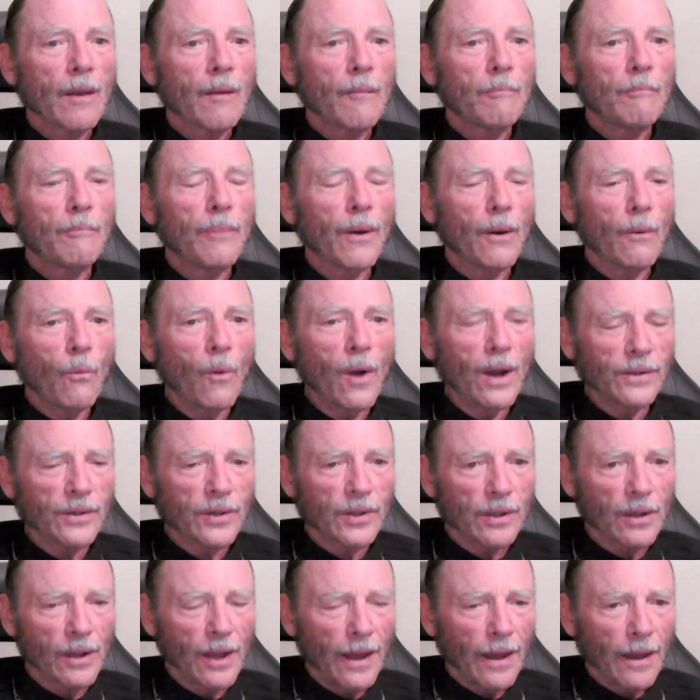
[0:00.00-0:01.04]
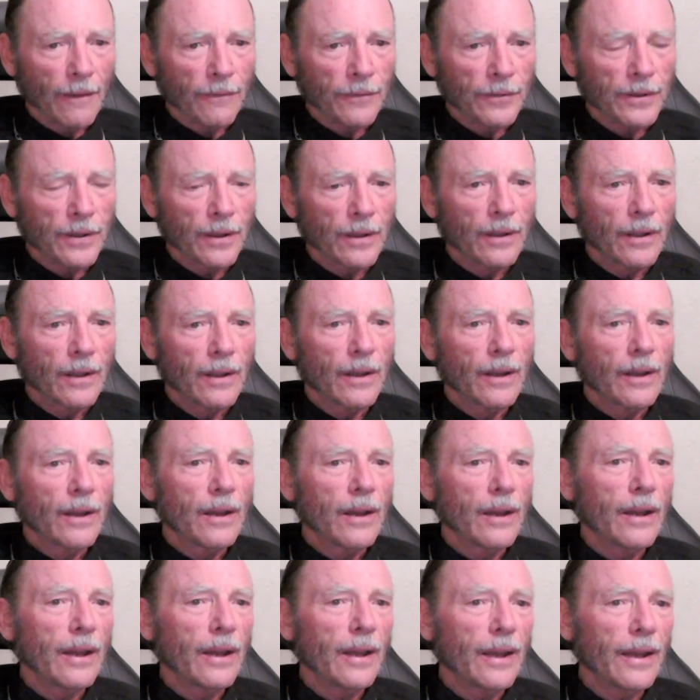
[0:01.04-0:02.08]
But what's left
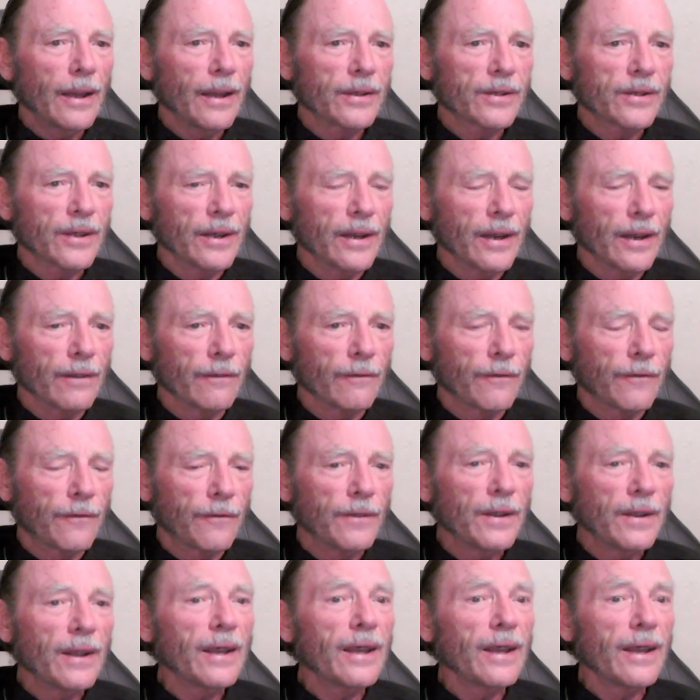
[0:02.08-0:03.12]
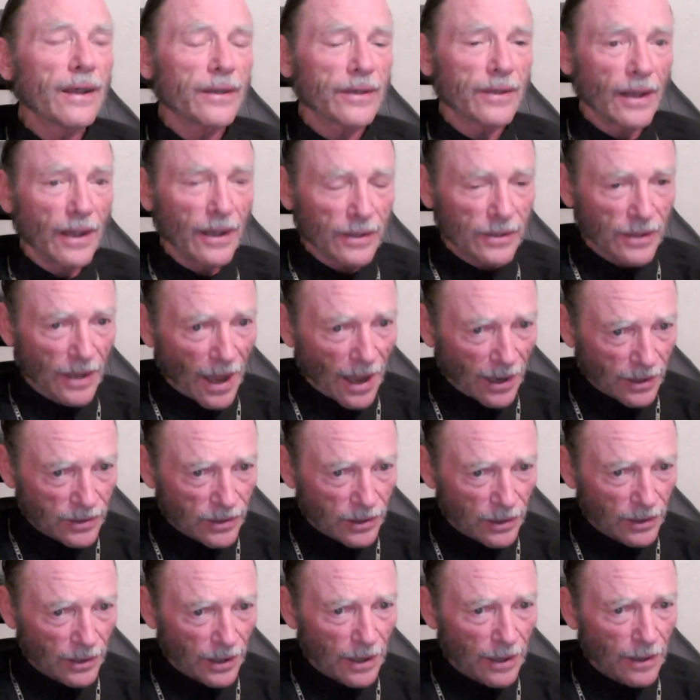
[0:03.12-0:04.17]
is it's
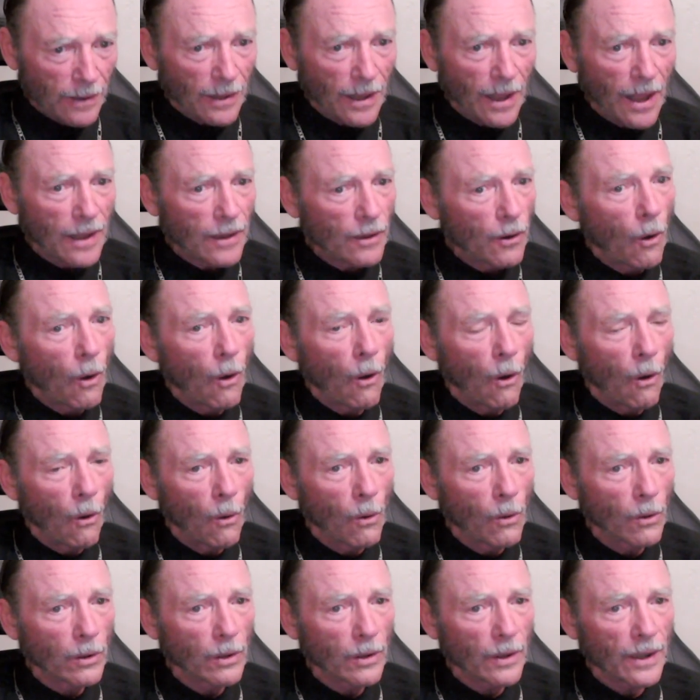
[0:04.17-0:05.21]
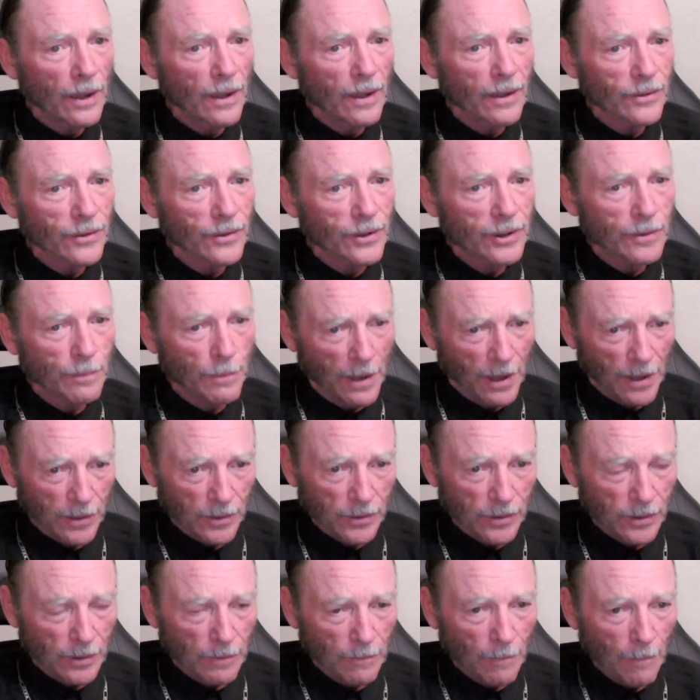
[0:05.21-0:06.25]
actually a hole in
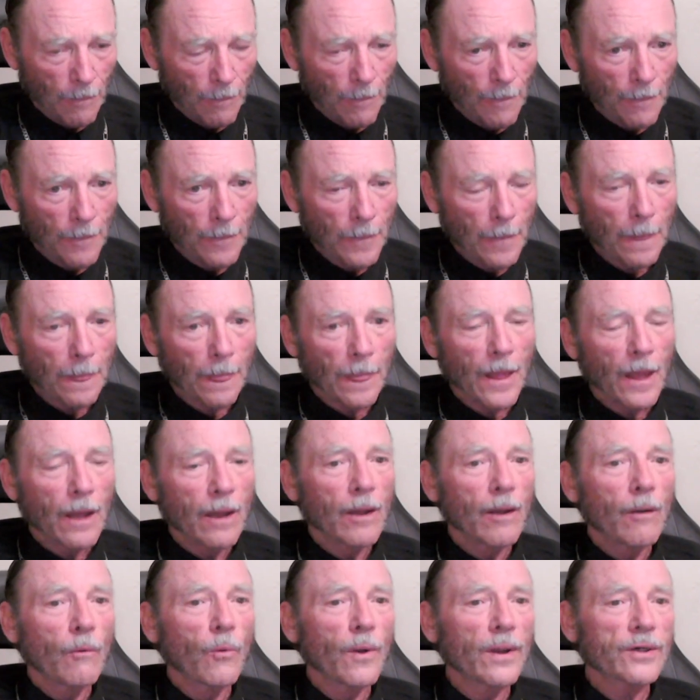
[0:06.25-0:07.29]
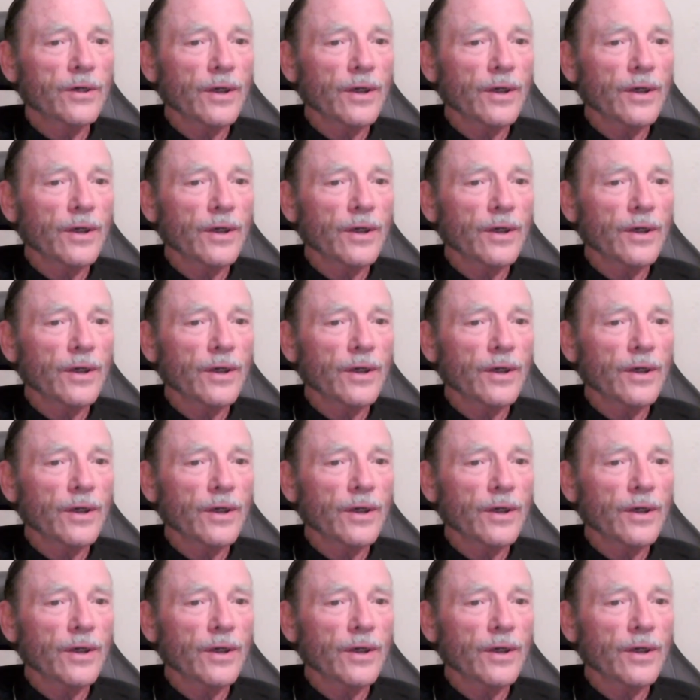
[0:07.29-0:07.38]
space, which